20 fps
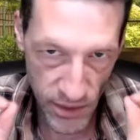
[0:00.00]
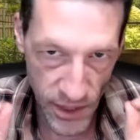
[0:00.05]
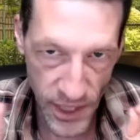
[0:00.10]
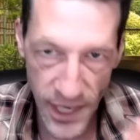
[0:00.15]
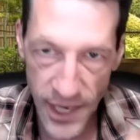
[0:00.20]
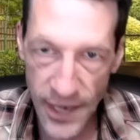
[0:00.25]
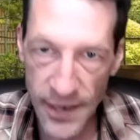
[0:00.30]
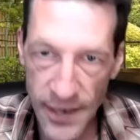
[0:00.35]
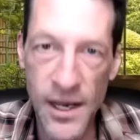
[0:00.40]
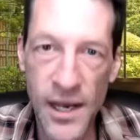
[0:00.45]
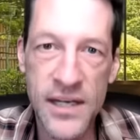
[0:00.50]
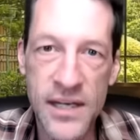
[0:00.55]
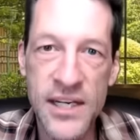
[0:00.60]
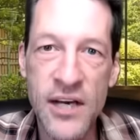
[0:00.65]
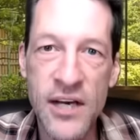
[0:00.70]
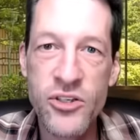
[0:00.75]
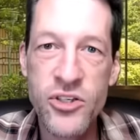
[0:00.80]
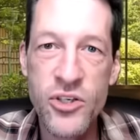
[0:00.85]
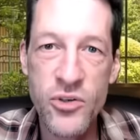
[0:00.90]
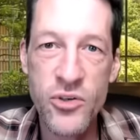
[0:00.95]
I, I
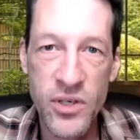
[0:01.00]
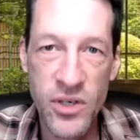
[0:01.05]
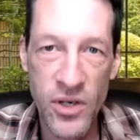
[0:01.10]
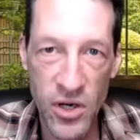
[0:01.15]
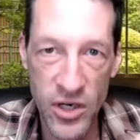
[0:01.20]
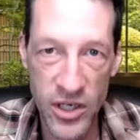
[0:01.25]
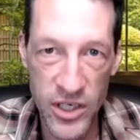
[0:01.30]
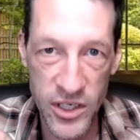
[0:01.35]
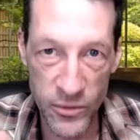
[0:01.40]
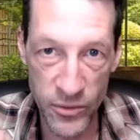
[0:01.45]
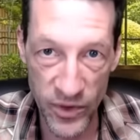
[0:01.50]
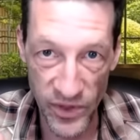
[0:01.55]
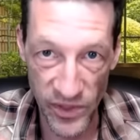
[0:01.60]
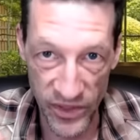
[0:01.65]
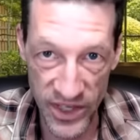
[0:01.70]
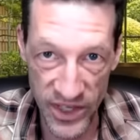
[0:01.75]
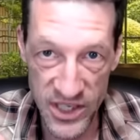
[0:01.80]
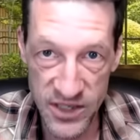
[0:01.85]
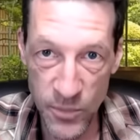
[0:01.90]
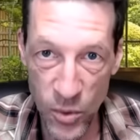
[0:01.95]
doubt you could argue with
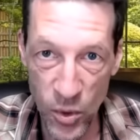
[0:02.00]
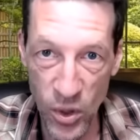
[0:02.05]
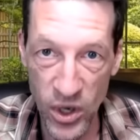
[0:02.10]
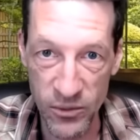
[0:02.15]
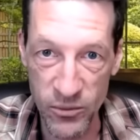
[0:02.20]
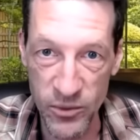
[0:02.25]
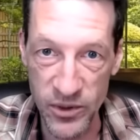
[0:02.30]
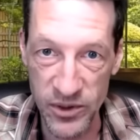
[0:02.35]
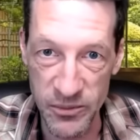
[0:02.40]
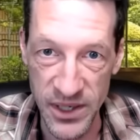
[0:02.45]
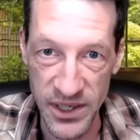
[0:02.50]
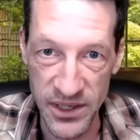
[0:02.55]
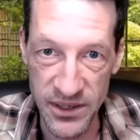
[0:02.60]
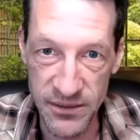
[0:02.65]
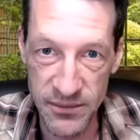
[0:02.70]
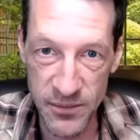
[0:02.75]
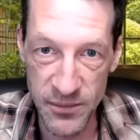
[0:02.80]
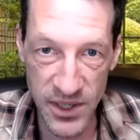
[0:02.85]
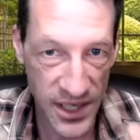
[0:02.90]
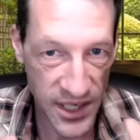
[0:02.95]
this point with me,
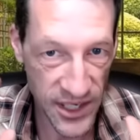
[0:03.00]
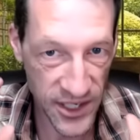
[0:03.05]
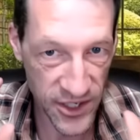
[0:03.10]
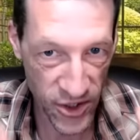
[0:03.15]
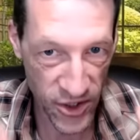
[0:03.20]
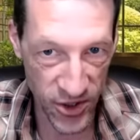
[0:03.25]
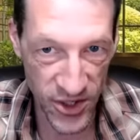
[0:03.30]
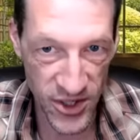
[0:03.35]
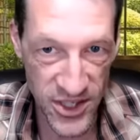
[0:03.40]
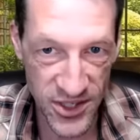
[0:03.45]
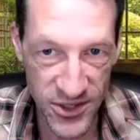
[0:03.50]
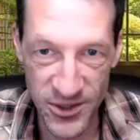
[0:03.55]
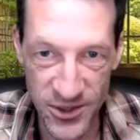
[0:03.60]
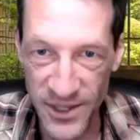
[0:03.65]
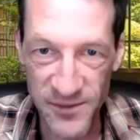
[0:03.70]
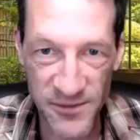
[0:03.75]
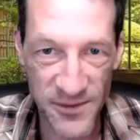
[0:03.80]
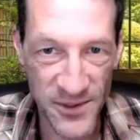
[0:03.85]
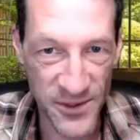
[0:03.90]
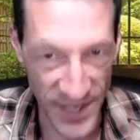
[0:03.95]
but I mm-hmm. encourage you
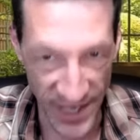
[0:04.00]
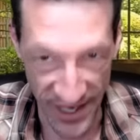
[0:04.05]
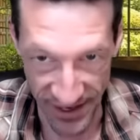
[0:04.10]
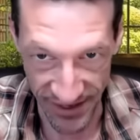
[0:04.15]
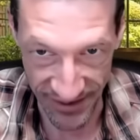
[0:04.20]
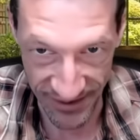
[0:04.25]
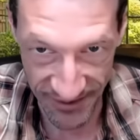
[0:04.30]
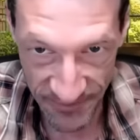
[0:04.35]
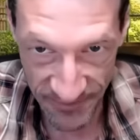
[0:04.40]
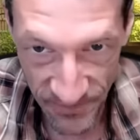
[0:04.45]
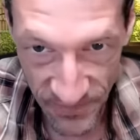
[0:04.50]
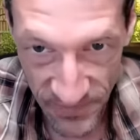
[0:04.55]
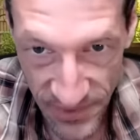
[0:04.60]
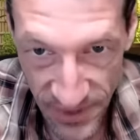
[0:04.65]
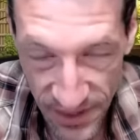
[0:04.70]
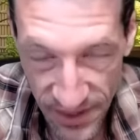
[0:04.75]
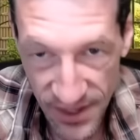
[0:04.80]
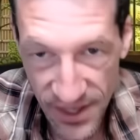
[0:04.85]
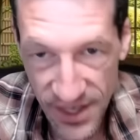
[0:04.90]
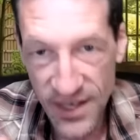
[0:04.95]
if you can.
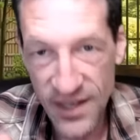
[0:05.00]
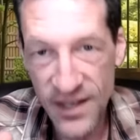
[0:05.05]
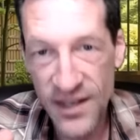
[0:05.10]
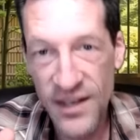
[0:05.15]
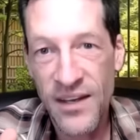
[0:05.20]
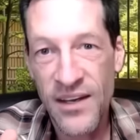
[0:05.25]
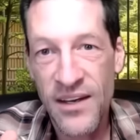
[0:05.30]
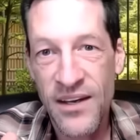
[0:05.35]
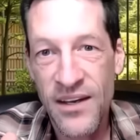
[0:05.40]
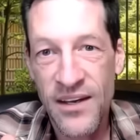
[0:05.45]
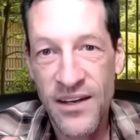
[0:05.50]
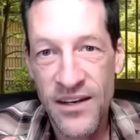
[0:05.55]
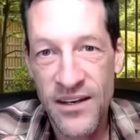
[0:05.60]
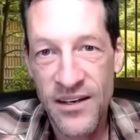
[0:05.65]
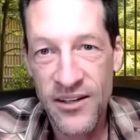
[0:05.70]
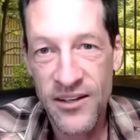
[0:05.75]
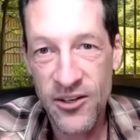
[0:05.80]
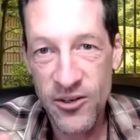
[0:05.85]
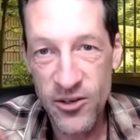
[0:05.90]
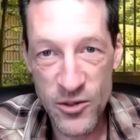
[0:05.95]
Mm-hmm.
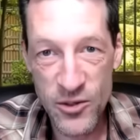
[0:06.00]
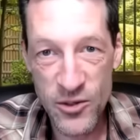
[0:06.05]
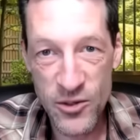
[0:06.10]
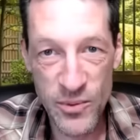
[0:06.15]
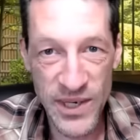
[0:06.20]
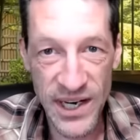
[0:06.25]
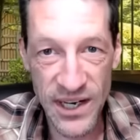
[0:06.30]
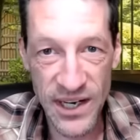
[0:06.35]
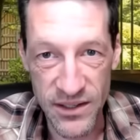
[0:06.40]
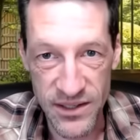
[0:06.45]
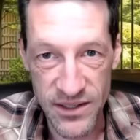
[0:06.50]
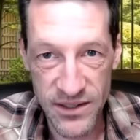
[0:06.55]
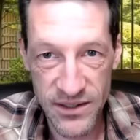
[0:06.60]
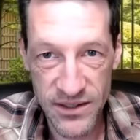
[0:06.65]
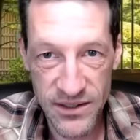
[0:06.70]
There's reality.